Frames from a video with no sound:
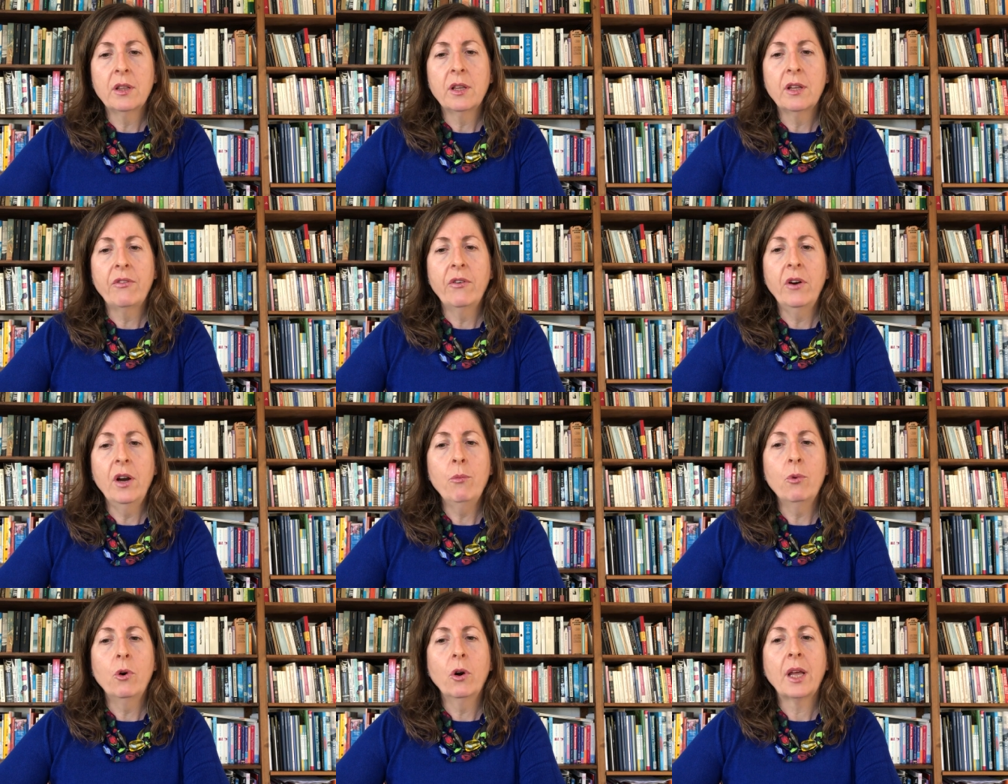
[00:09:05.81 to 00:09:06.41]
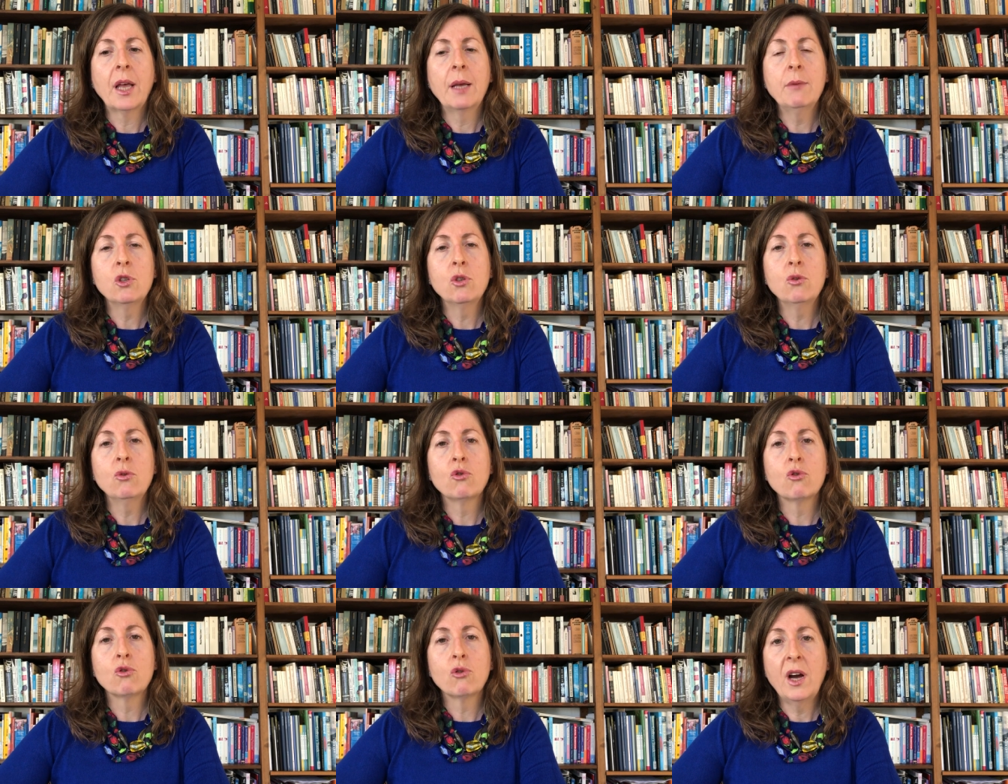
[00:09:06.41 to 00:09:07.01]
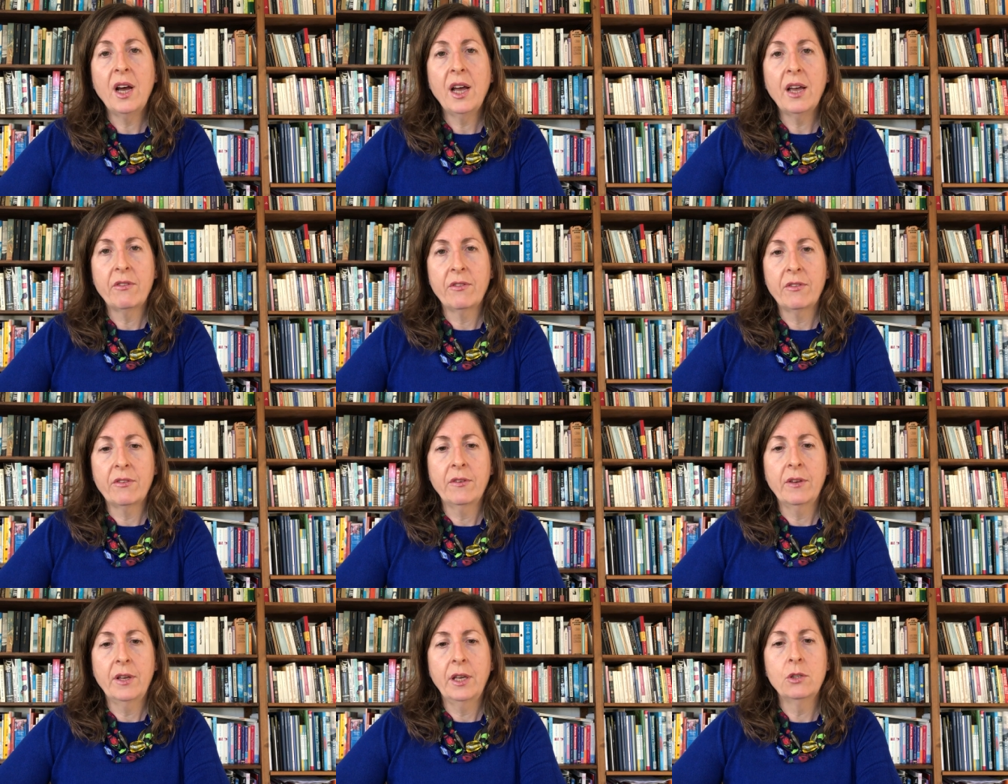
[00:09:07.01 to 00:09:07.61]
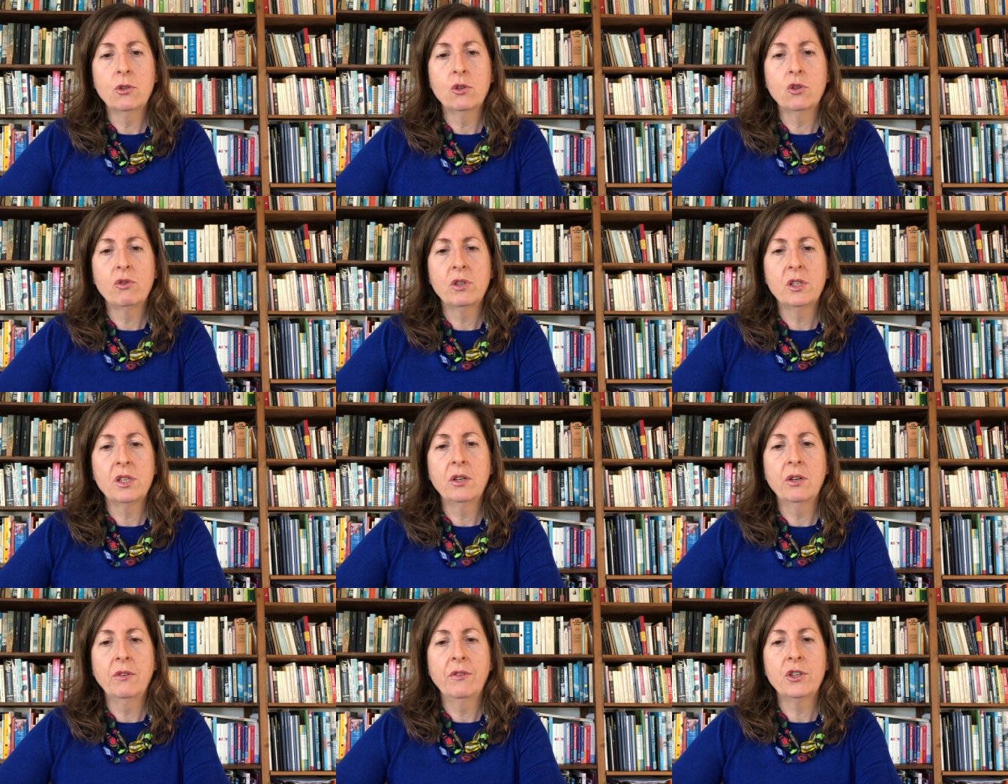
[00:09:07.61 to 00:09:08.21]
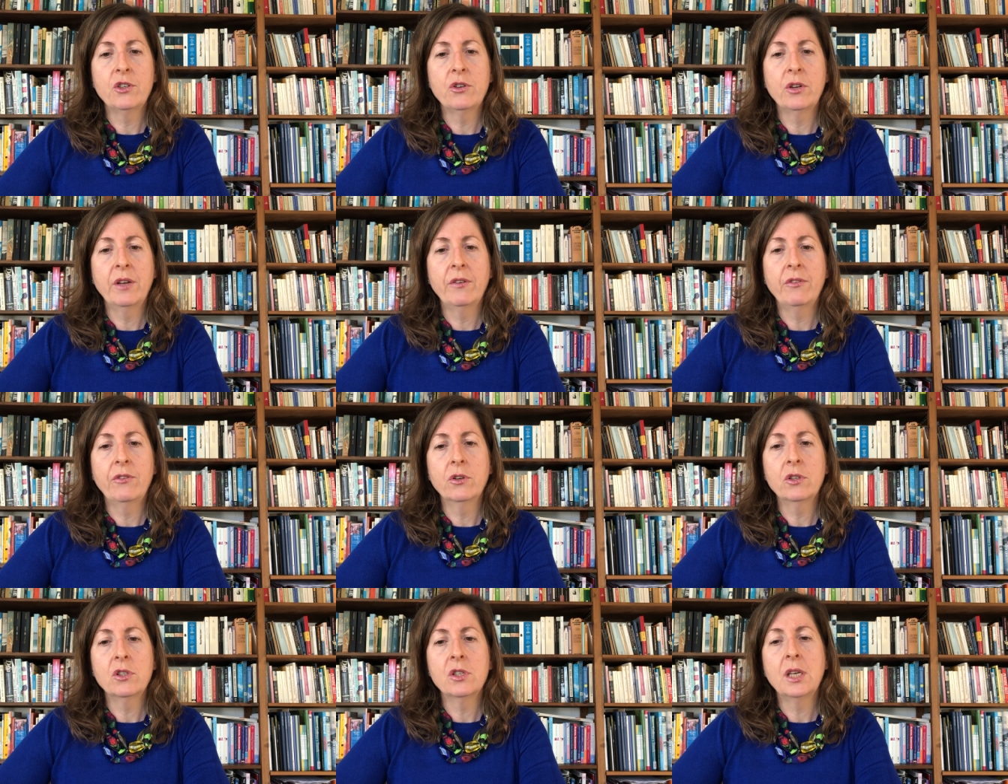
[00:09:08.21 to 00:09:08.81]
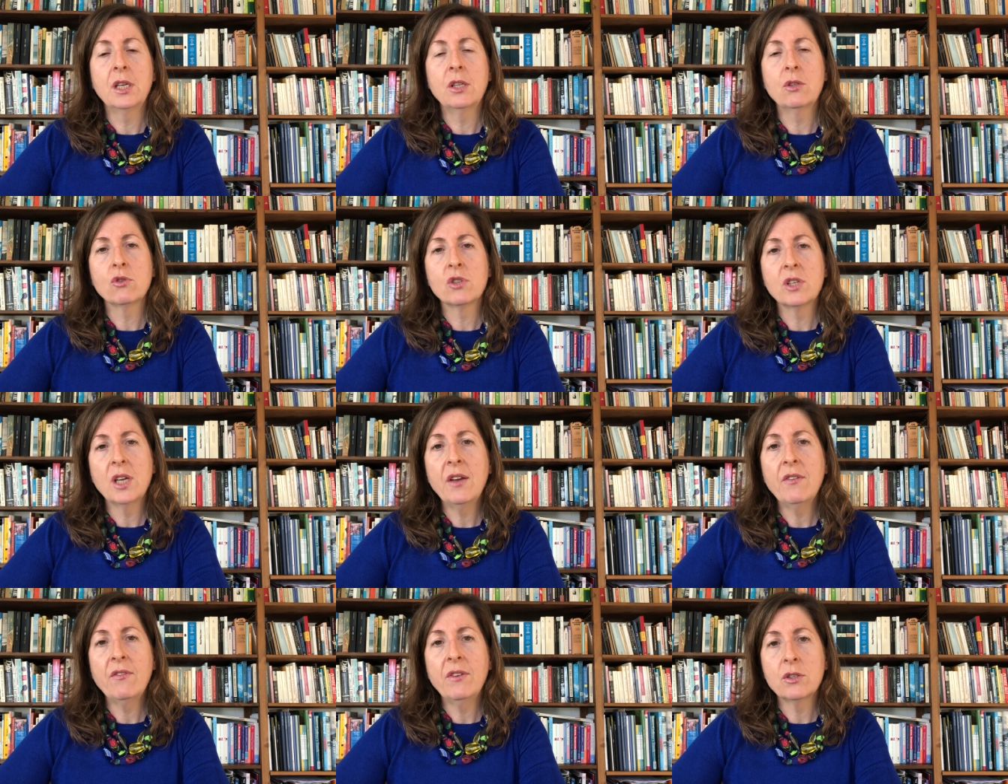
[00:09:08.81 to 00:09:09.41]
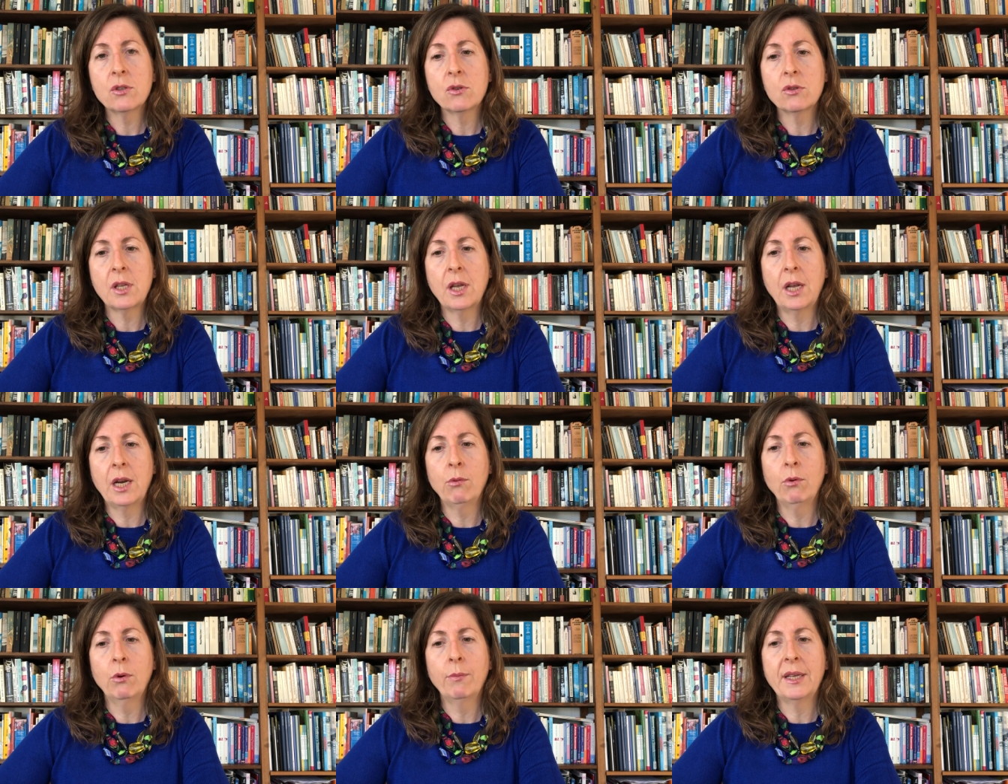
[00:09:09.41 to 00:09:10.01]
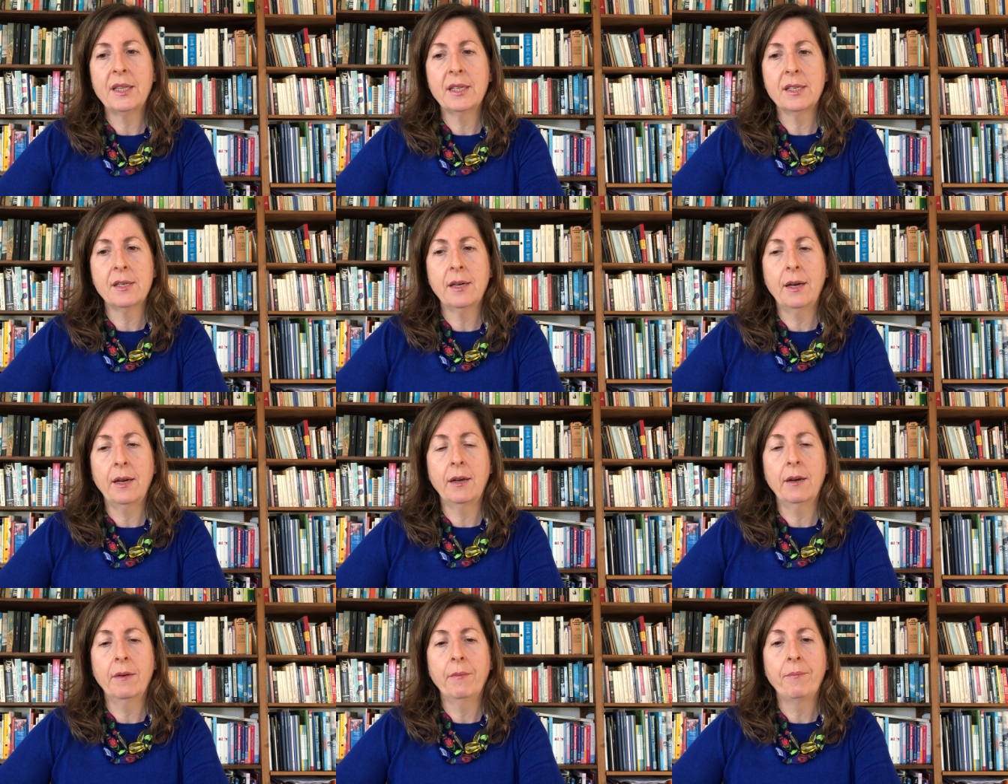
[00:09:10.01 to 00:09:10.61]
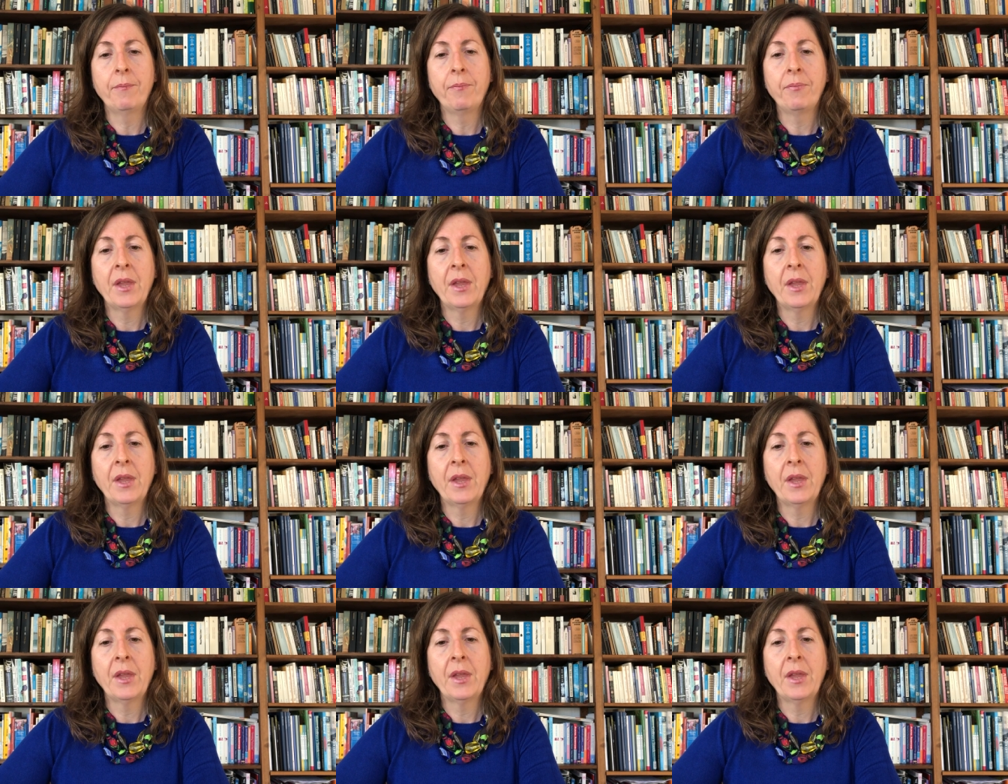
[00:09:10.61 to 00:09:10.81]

the framework aims to drive industry's innovation efforts into safe and sustainable by design,